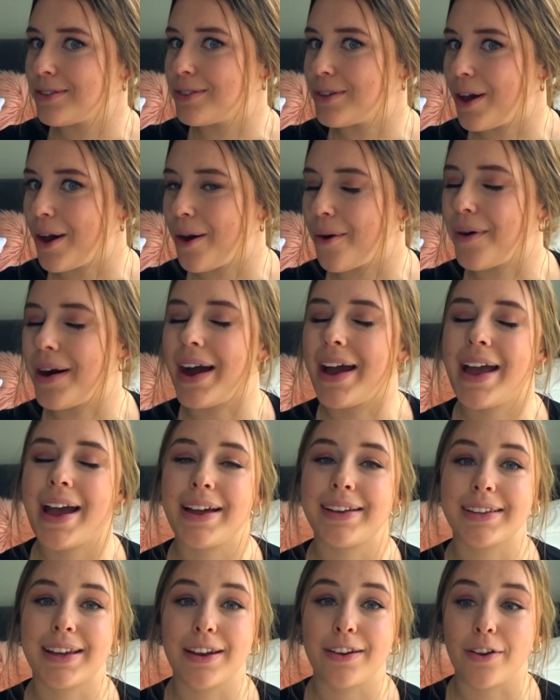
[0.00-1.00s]
So I
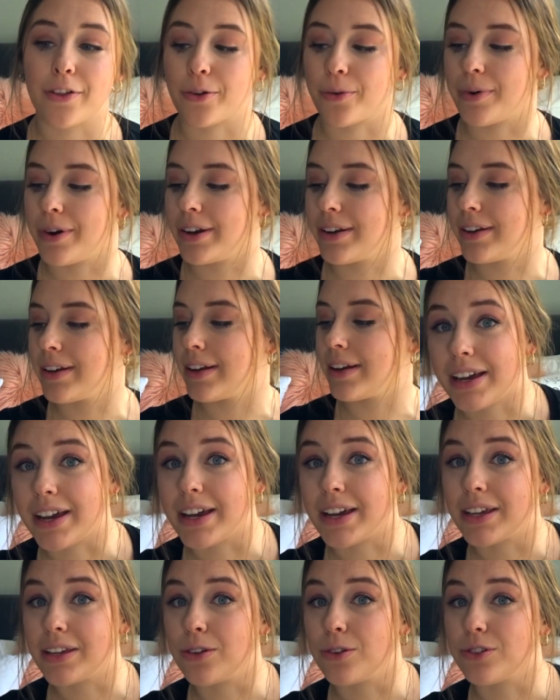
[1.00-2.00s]
had to get another one.
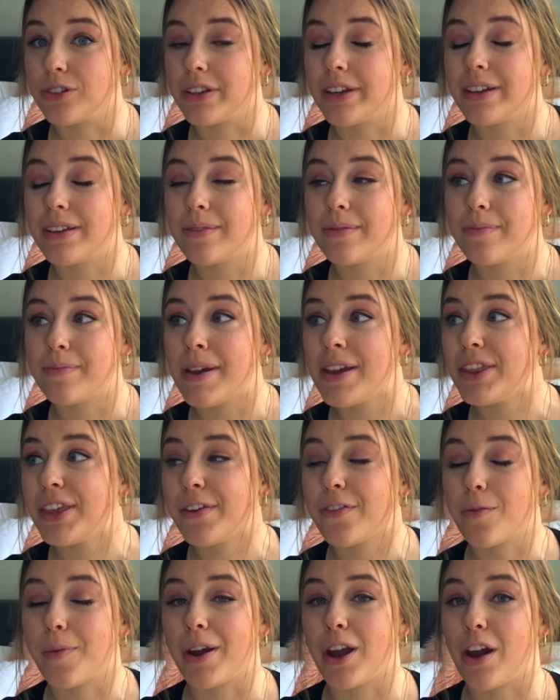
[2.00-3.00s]
I use it
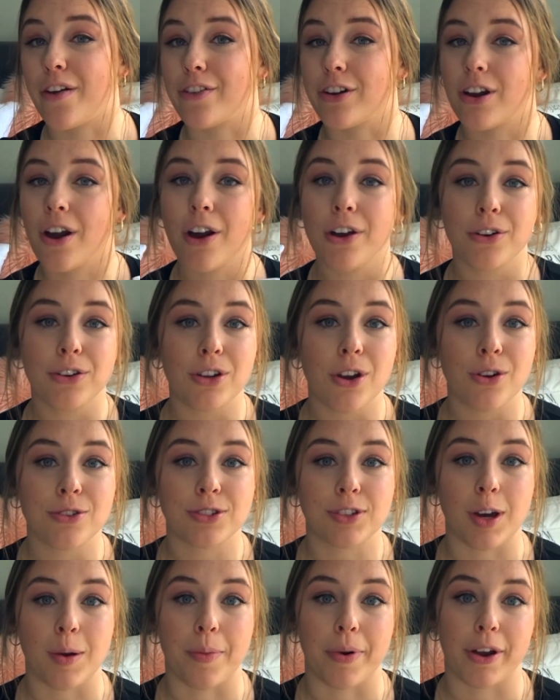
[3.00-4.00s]
mainly for my avocado
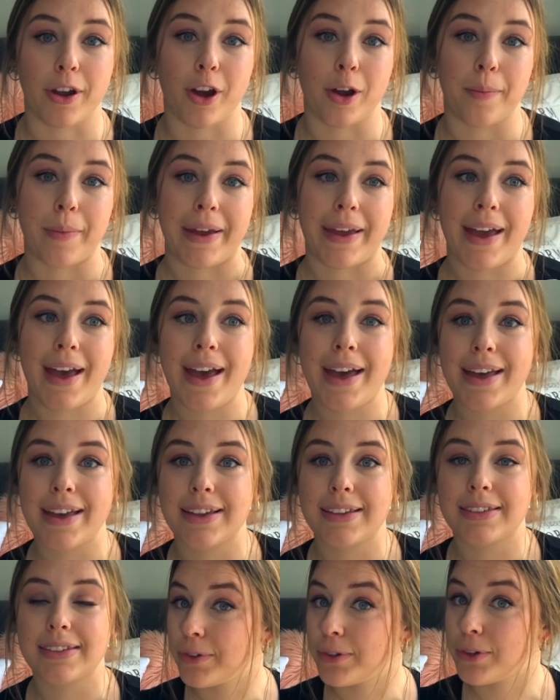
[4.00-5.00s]
toast. I'll put it on my
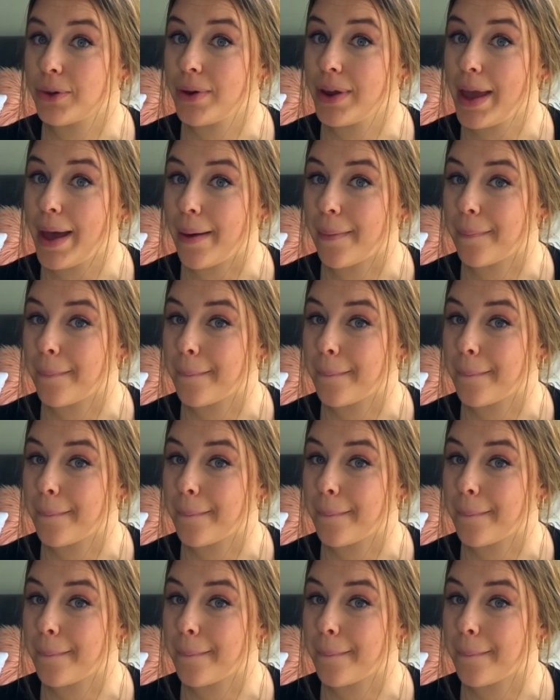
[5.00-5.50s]
eggs. So yeah,